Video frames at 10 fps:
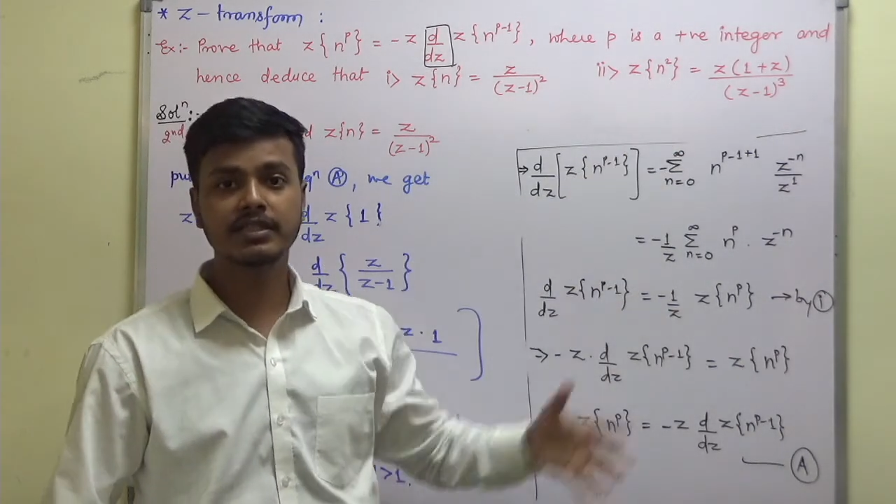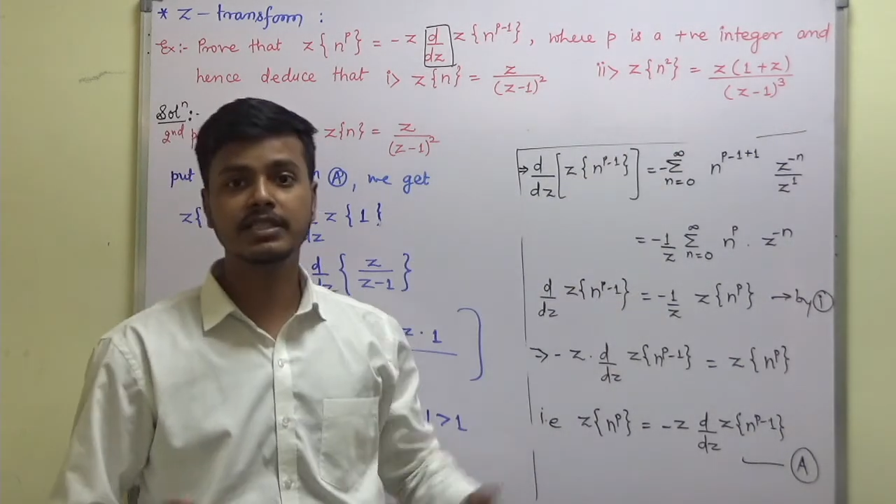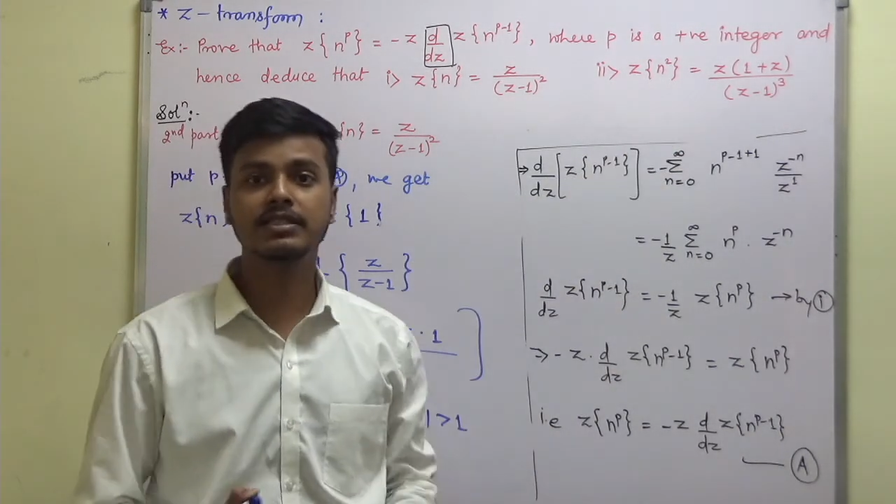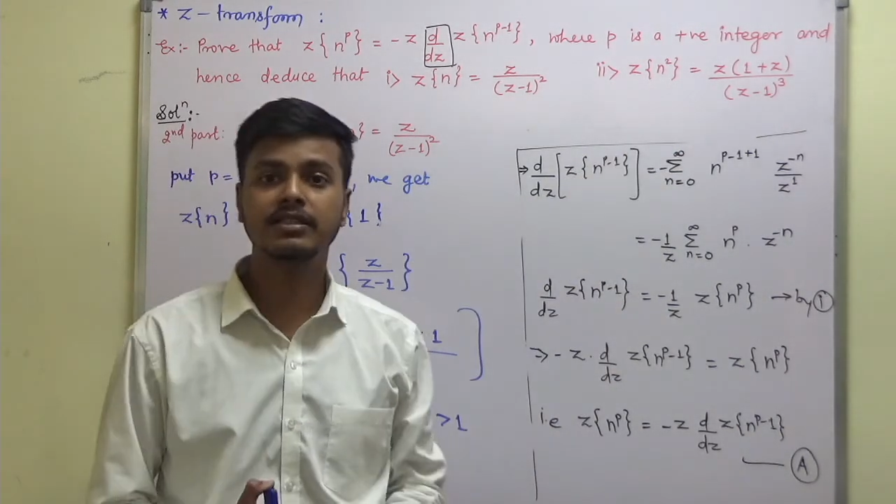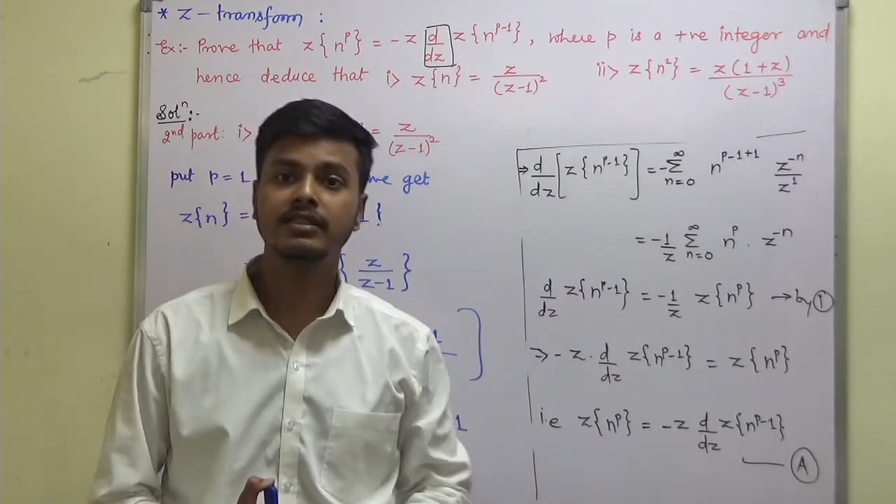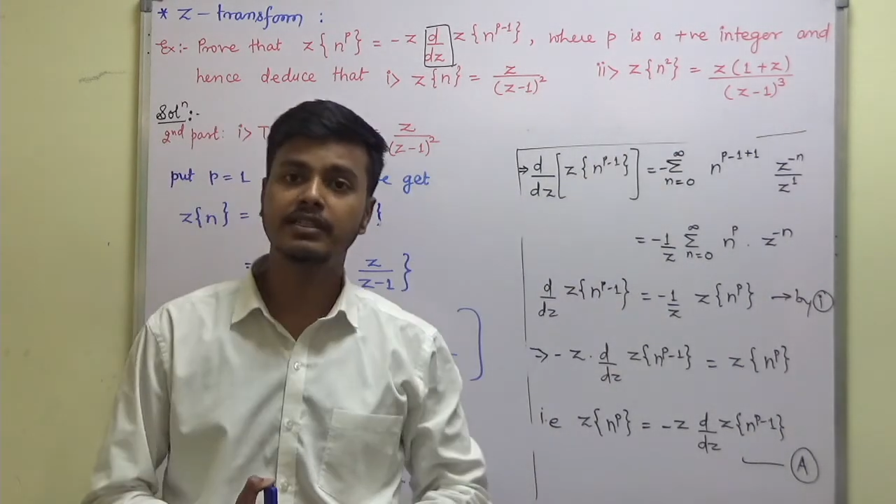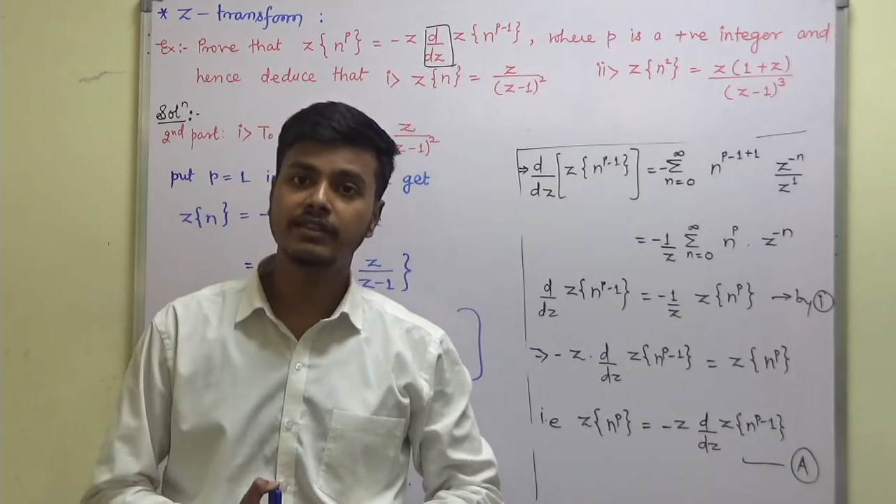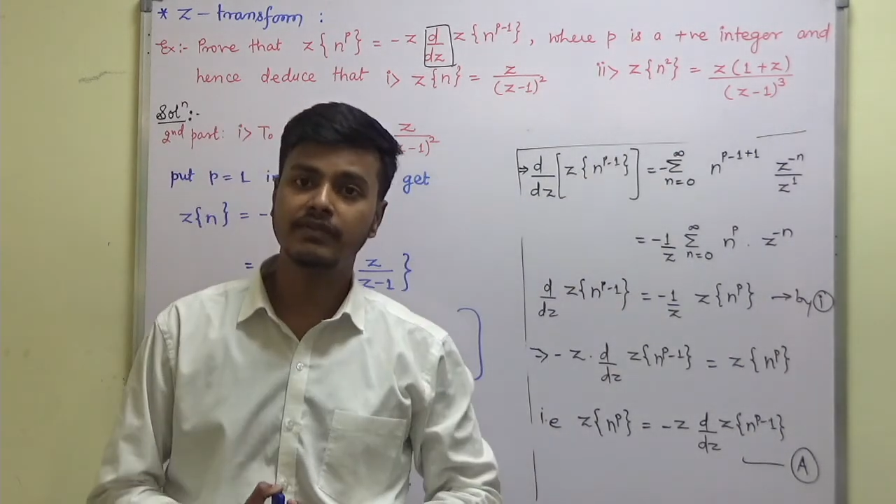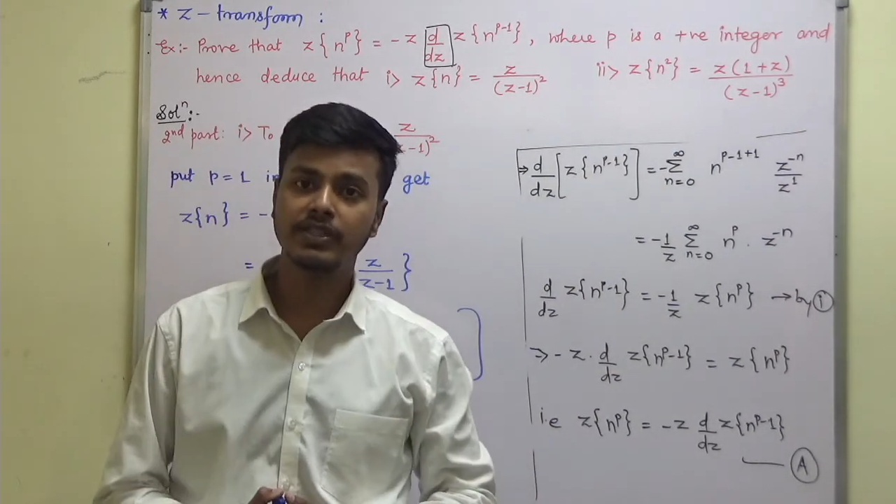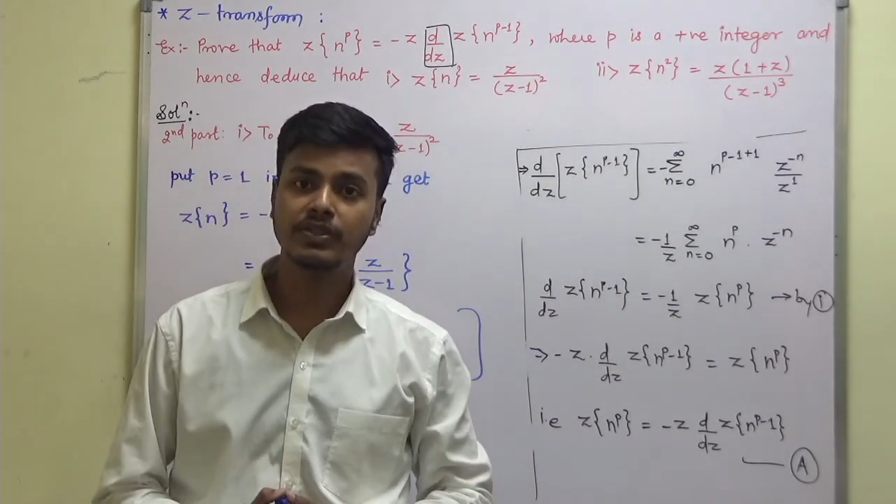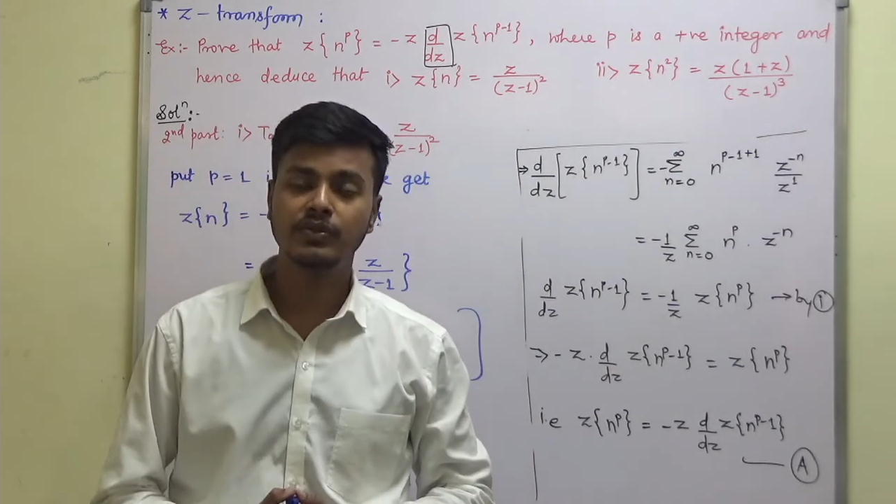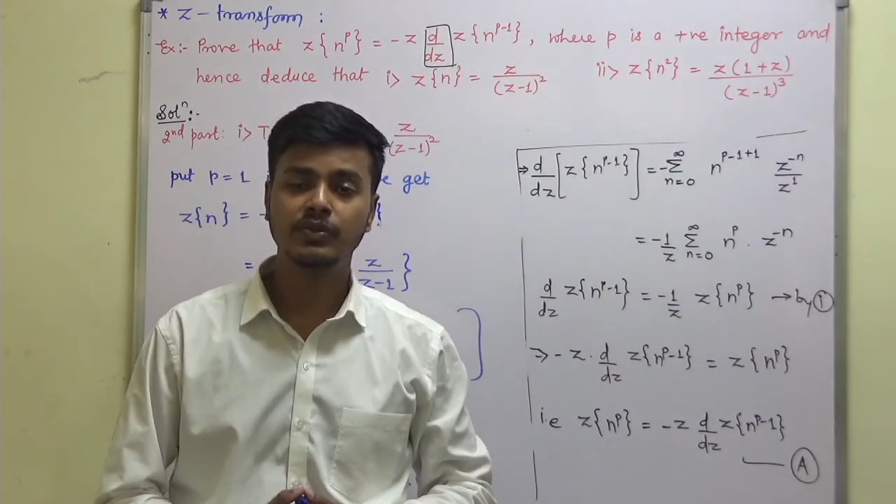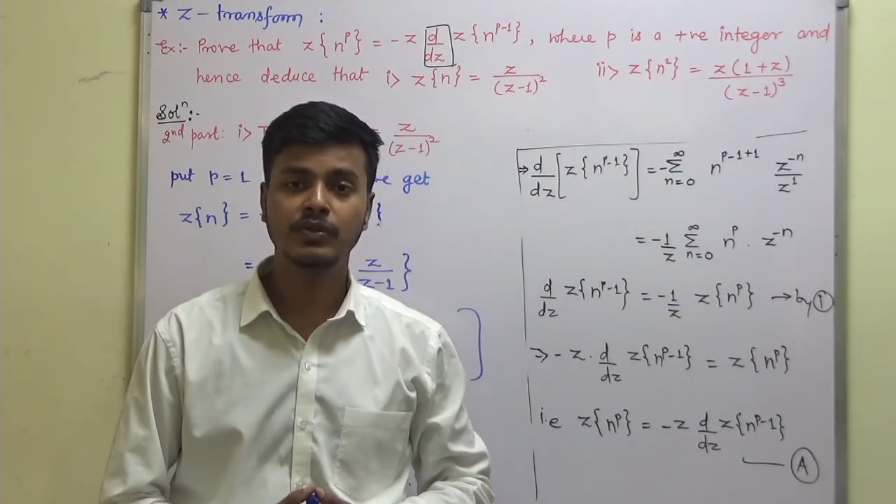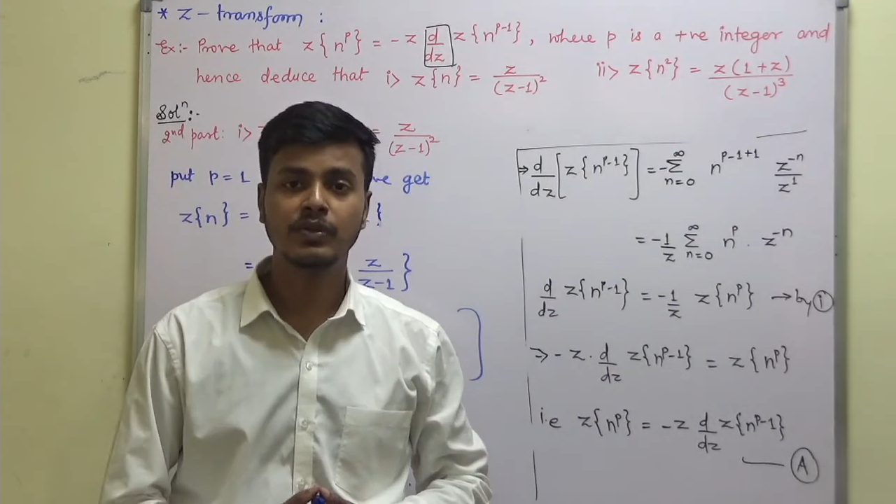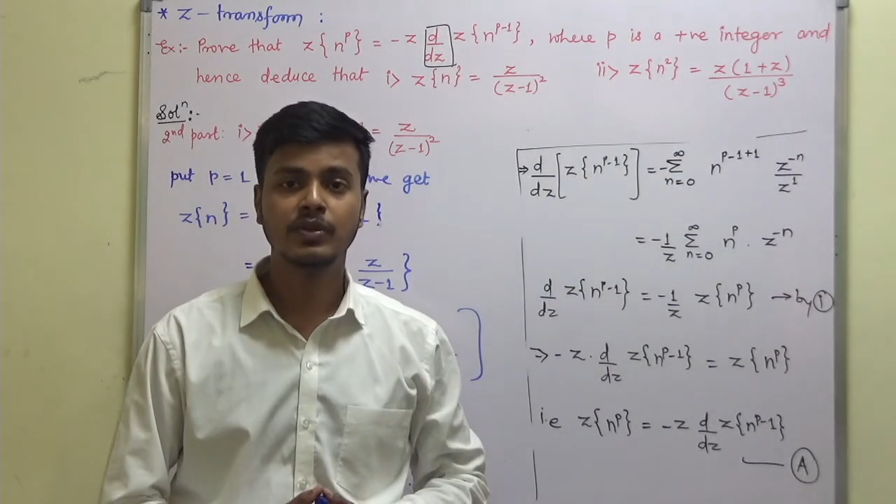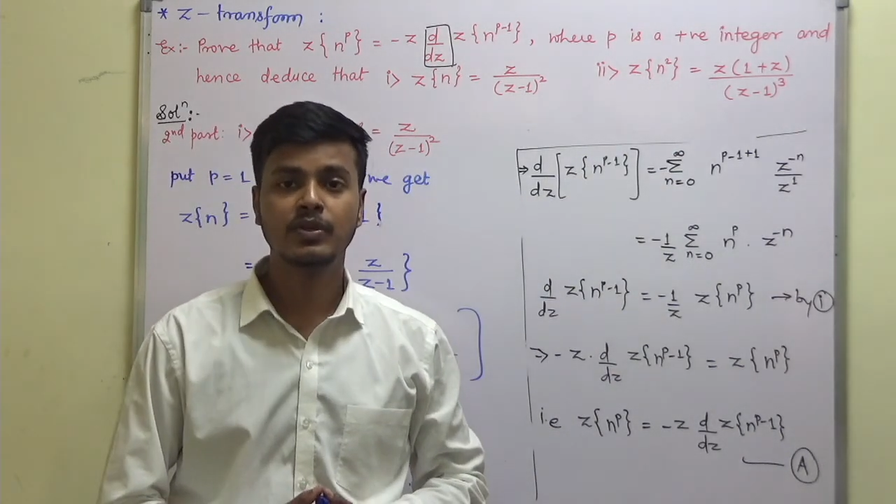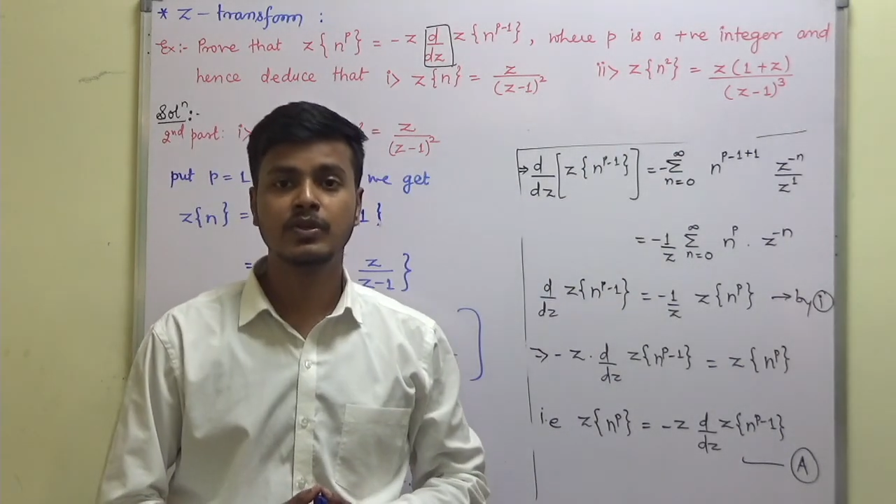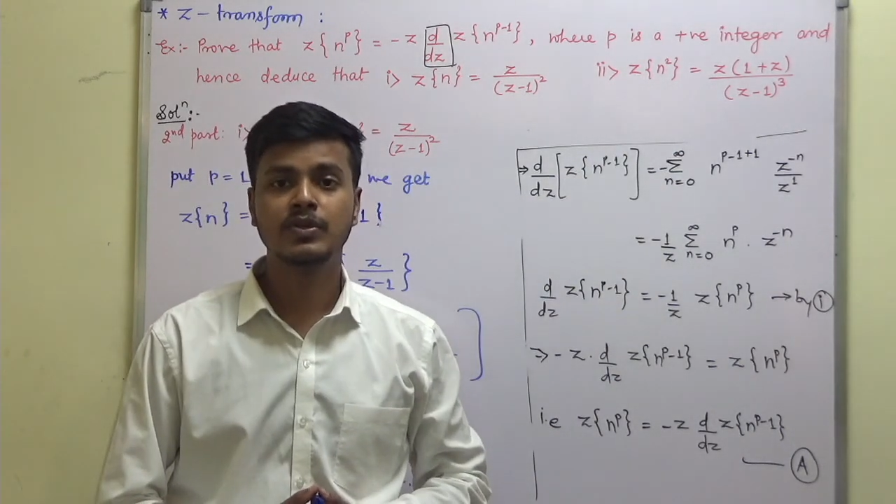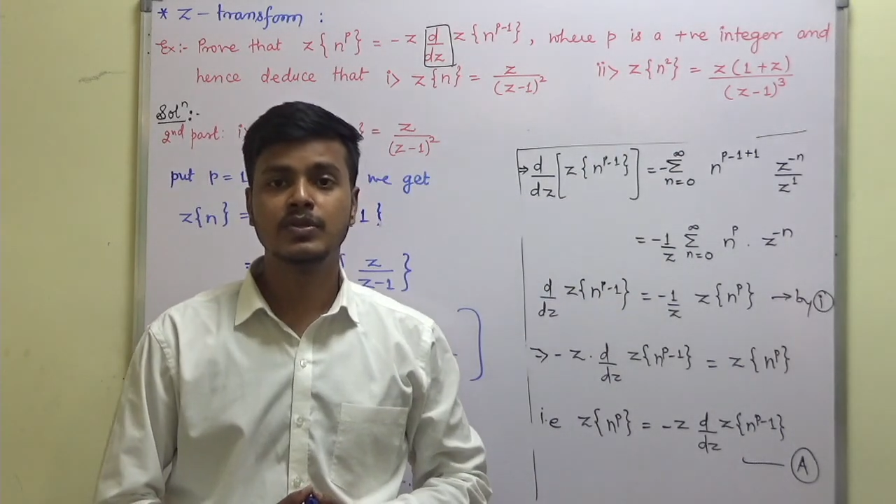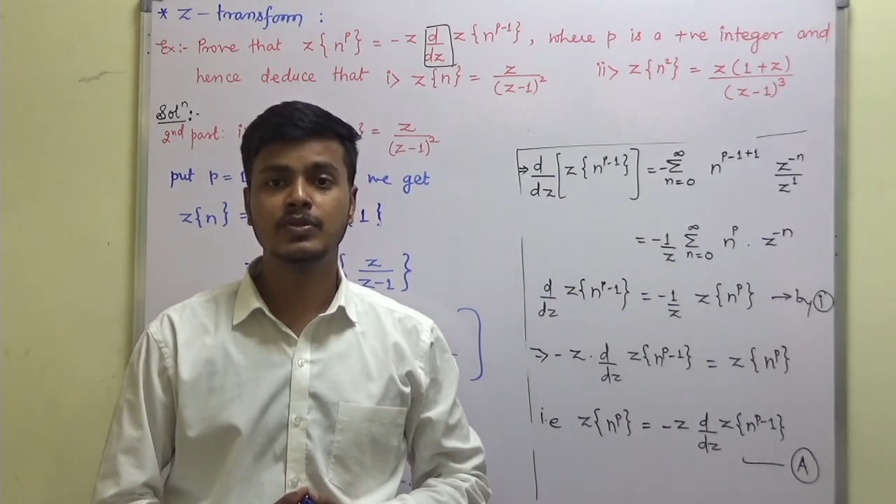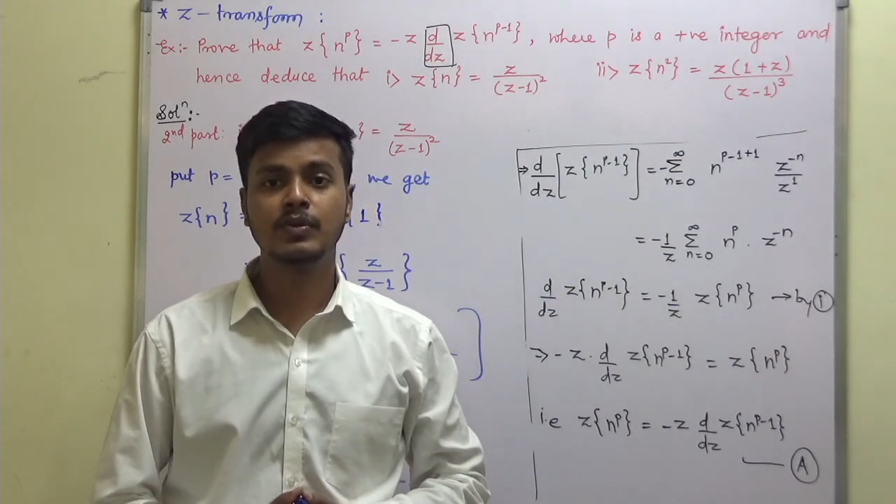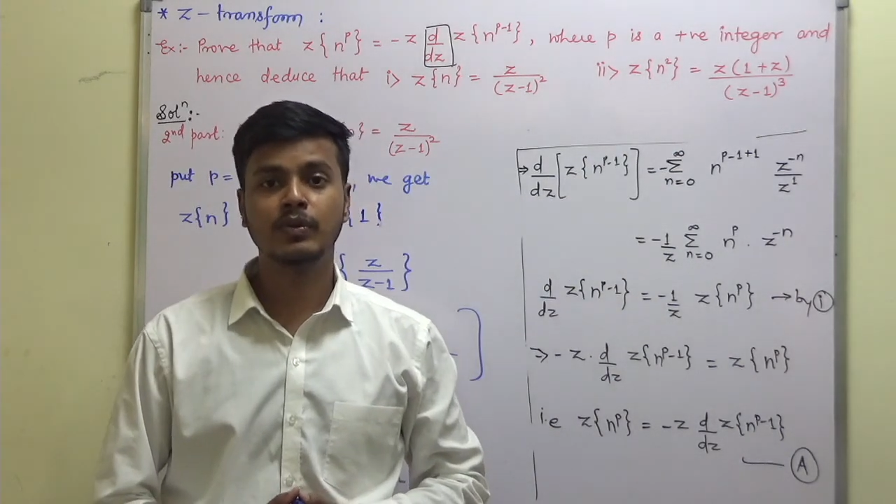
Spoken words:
this learning video. So